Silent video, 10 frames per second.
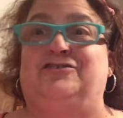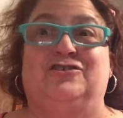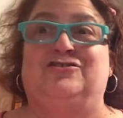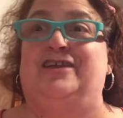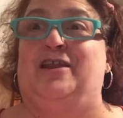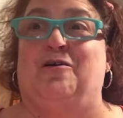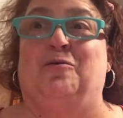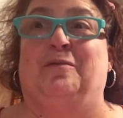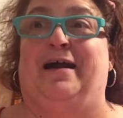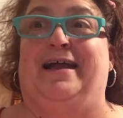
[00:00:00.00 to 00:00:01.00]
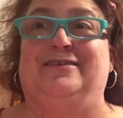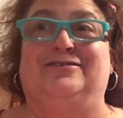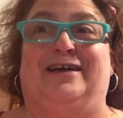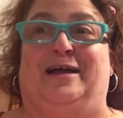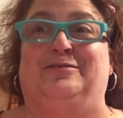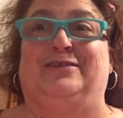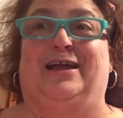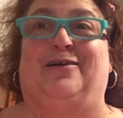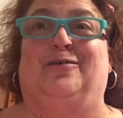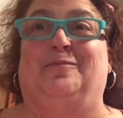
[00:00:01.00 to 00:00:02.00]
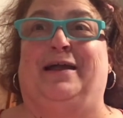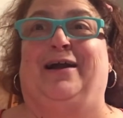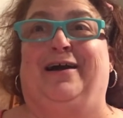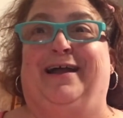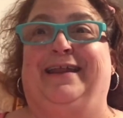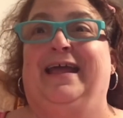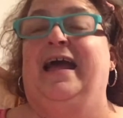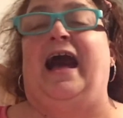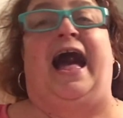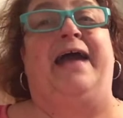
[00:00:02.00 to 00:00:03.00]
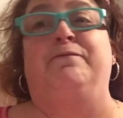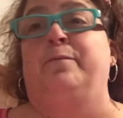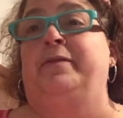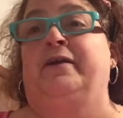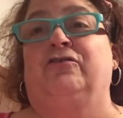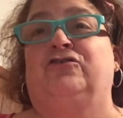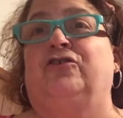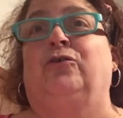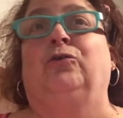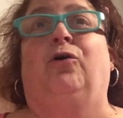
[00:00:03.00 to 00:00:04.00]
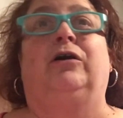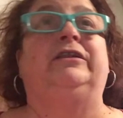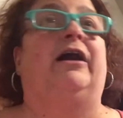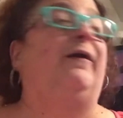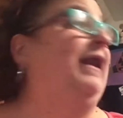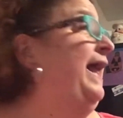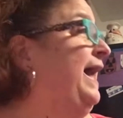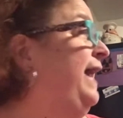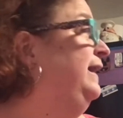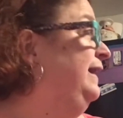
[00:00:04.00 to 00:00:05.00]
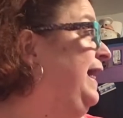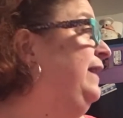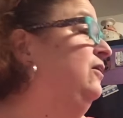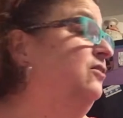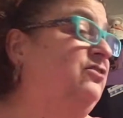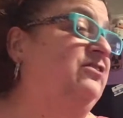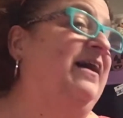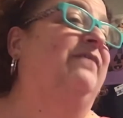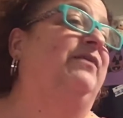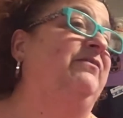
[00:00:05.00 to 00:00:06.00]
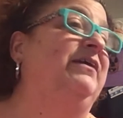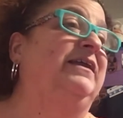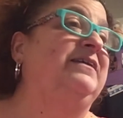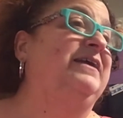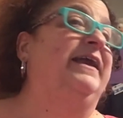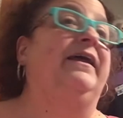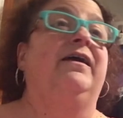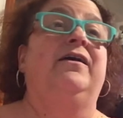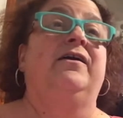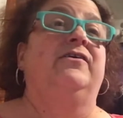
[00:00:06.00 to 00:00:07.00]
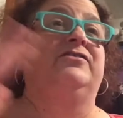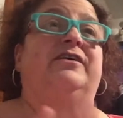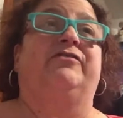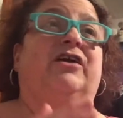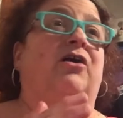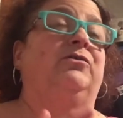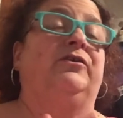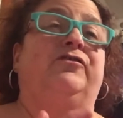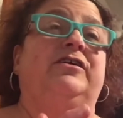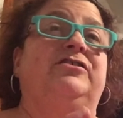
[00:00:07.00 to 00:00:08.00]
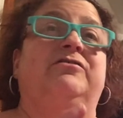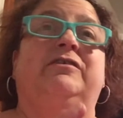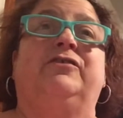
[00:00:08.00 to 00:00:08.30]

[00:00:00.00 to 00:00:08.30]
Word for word: should have stayed home, guys. I was like, oh my God, I haven't been there in so long now. And I got a lot of good stuff. I really did. Stuff to go in the freezer and the